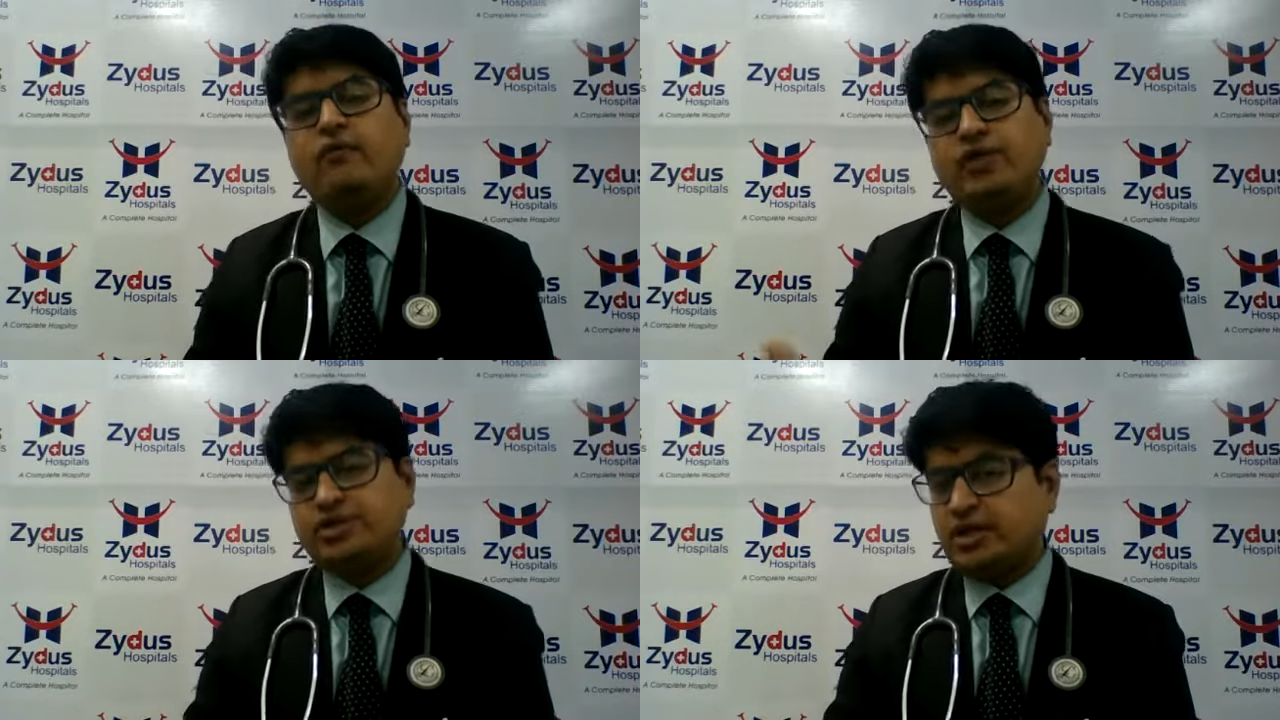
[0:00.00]

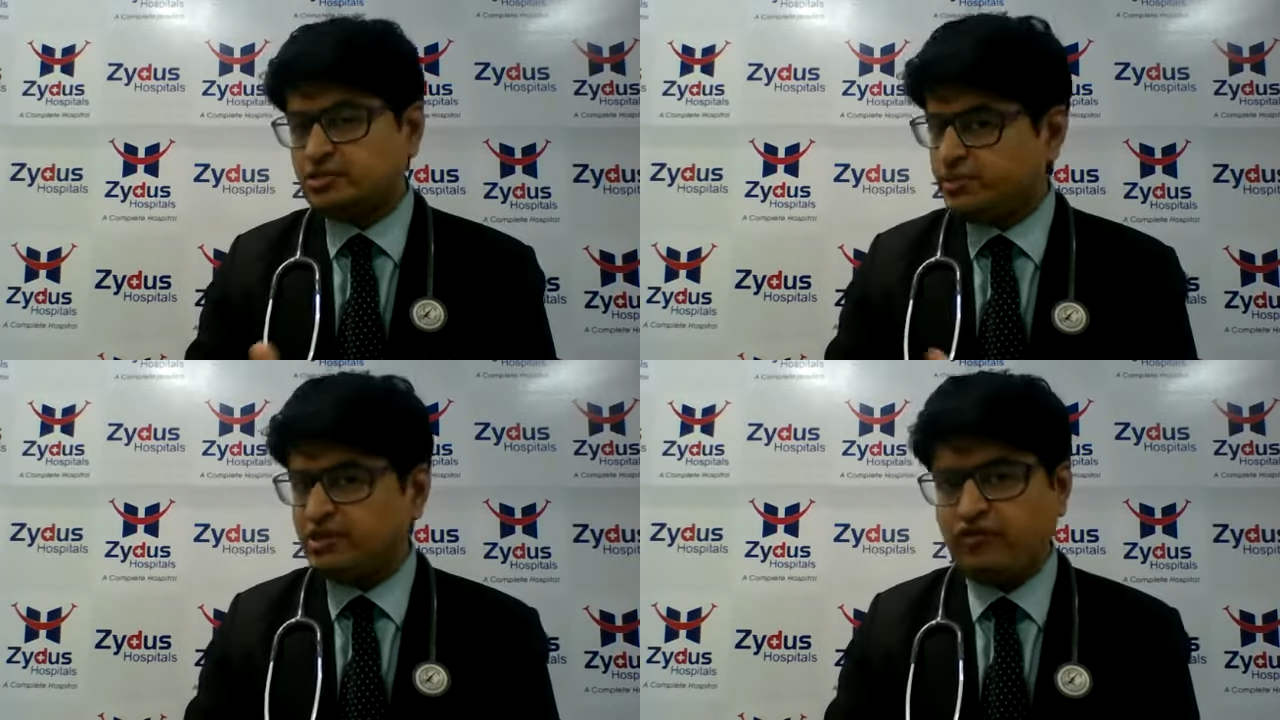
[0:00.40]
Which are
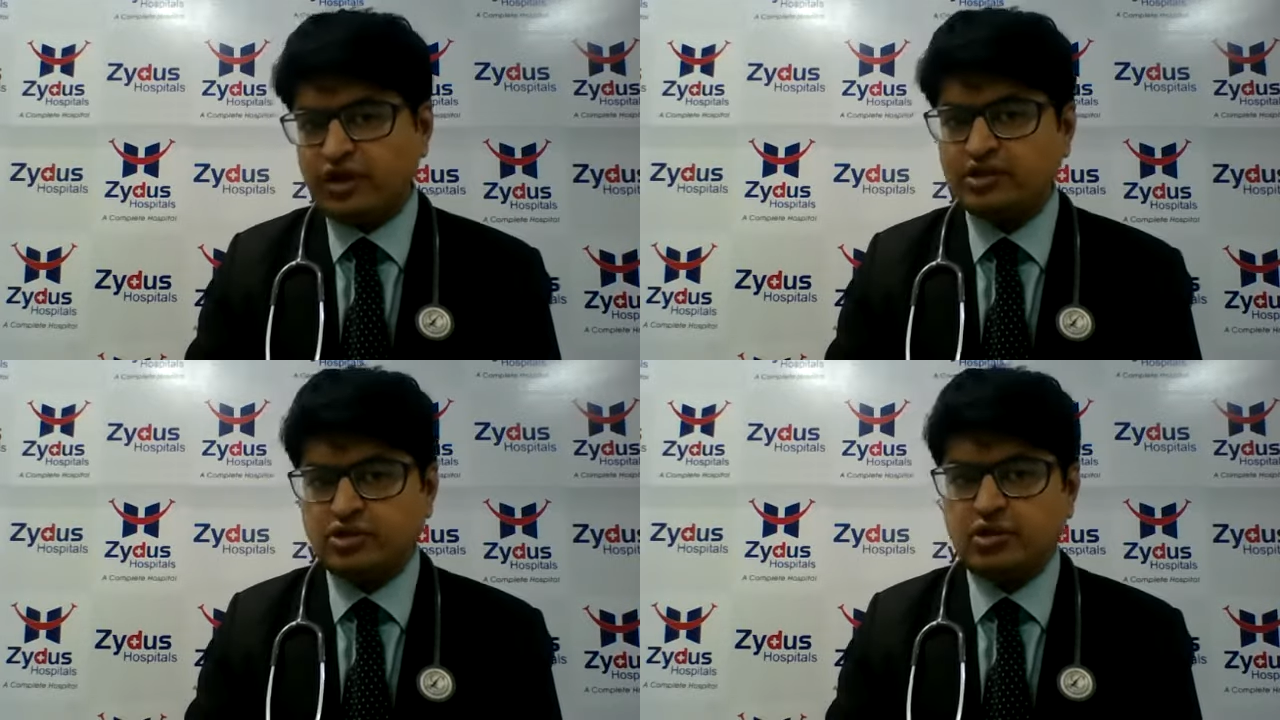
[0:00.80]
specific
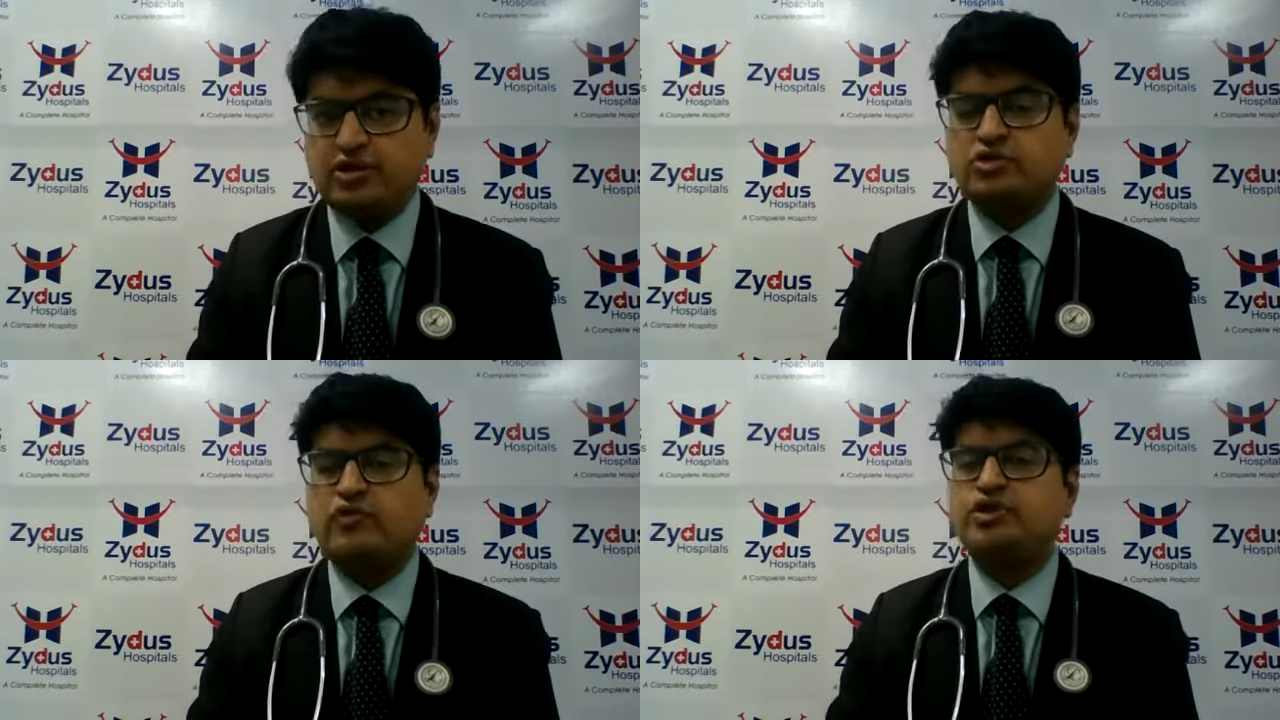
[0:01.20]

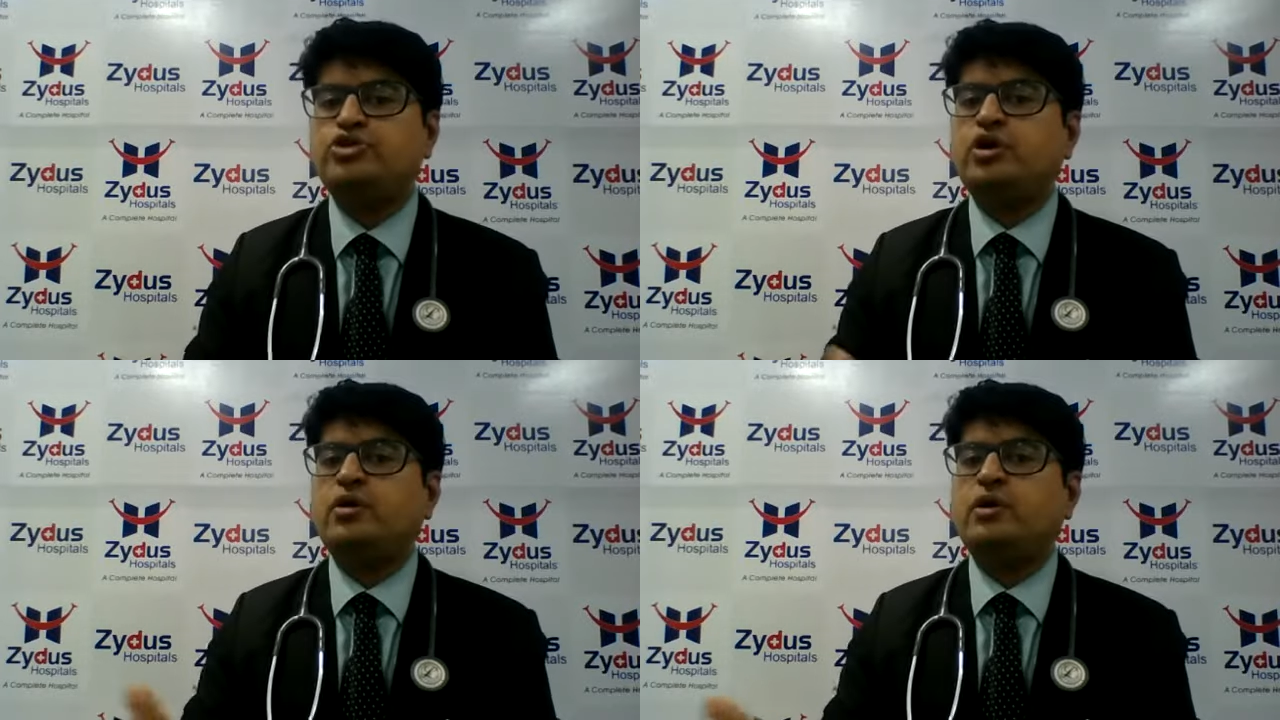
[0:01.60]
disorders, so which
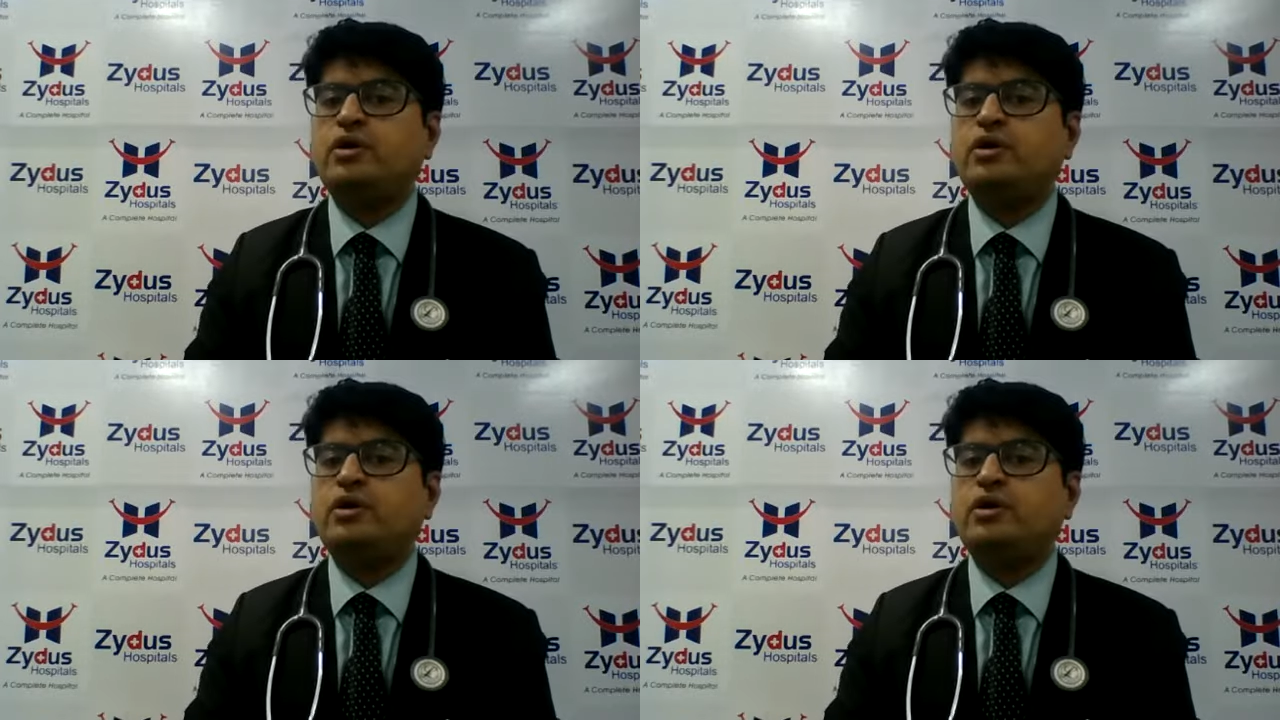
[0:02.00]
your